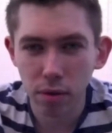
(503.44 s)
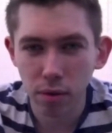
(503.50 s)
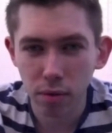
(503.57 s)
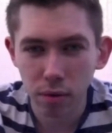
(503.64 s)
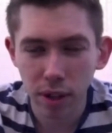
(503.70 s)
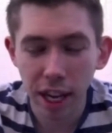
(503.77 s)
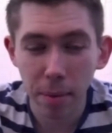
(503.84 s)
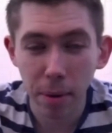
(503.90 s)

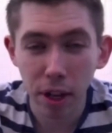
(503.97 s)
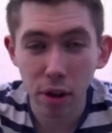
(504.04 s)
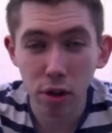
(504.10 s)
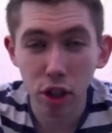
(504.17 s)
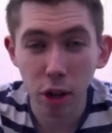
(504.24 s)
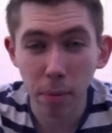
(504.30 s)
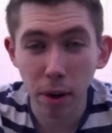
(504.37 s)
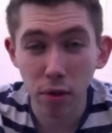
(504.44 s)
keep my
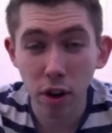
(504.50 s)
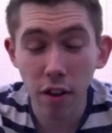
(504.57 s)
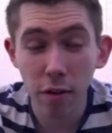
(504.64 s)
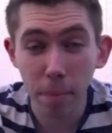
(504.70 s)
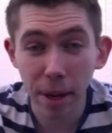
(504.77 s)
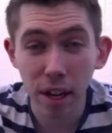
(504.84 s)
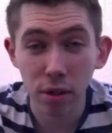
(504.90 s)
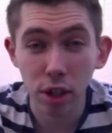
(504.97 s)
YouTube, and I'd rather
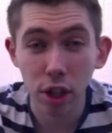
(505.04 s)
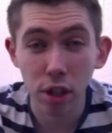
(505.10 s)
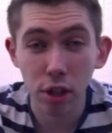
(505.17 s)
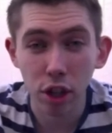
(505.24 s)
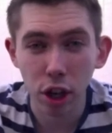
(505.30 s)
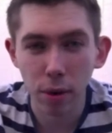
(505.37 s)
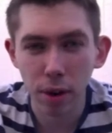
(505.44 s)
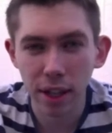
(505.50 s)
be on
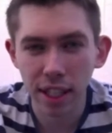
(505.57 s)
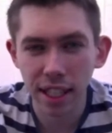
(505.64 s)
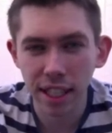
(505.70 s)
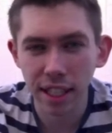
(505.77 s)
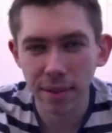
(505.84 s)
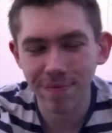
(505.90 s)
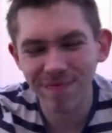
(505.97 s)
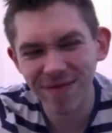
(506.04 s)
YouTube because
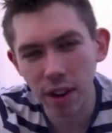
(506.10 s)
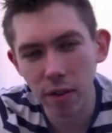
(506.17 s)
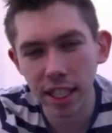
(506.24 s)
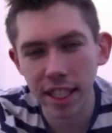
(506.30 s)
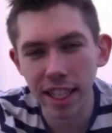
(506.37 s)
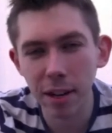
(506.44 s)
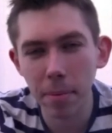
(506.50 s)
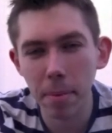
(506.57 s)
it's
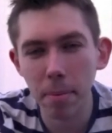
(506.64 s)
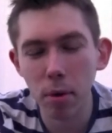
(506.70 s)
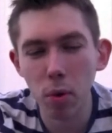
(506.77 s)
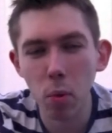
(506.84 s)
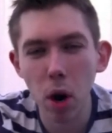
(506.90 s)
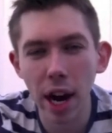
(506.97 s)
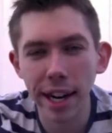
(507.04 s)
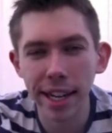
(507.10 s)
obviously a little bit more
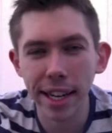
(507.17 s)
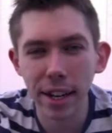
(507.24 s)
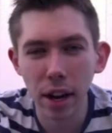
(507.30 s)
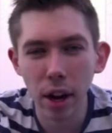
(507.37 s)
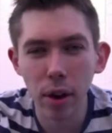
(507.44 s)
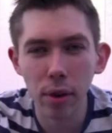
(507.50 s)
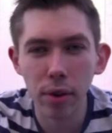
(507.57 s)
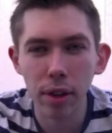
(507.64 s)
widely
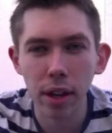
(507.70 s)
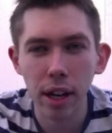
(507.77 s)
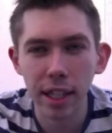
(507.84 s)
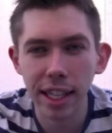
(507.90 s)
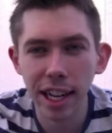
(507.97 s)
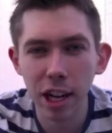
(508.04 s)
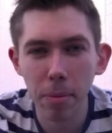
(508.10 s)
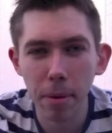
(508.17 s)
known, it's
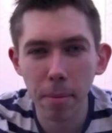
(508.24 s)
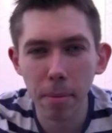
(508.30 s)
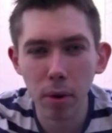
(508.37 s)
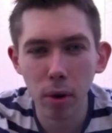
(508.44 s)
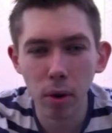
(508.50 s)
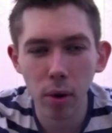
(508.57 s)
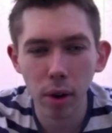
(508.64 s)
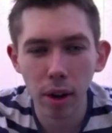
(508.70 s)
a little bit
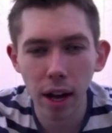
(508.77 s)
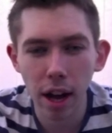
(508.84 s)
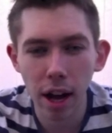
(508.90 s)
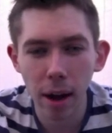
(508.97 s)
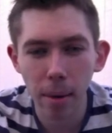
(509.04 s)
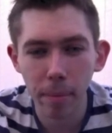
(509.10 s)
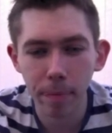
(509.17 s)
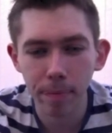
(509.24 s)
more
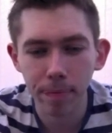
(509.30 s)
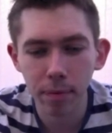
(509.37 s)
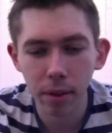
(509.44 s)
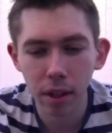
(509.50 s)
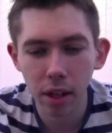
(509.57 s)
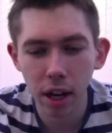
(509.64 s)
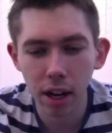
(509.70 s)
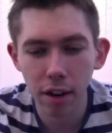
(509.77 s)

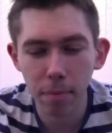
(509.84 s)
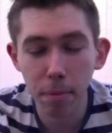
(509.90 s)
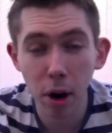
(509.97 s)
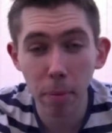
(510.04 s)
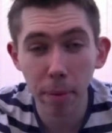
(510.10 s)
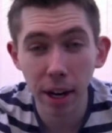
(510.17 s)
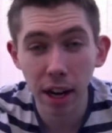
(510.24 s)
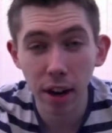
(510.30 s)
kind of
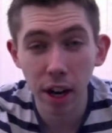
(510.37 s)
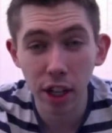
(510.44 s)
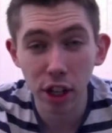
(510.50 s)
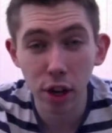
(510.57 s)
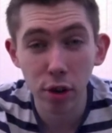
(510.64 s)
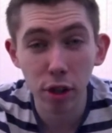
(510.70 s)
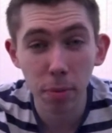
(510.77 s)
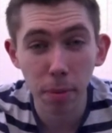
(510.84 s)
popular and
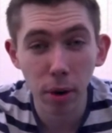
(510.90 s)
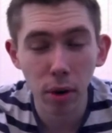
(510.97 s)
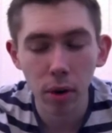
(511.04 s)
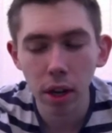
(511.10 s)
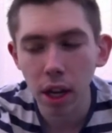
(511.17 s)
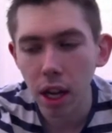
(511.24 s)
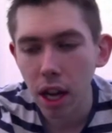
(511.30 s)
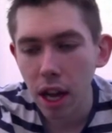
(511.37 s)
used more.
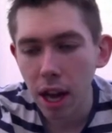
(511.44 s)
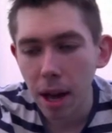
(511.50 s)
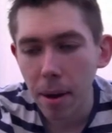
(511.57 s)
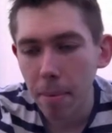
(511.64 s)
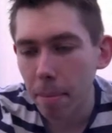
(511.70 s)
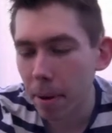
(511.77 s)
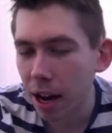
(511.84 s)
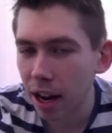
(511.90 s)

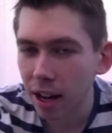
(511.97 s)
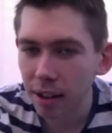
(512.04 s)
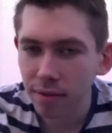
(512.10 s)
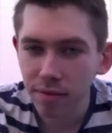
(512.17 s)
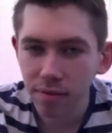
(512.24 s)
But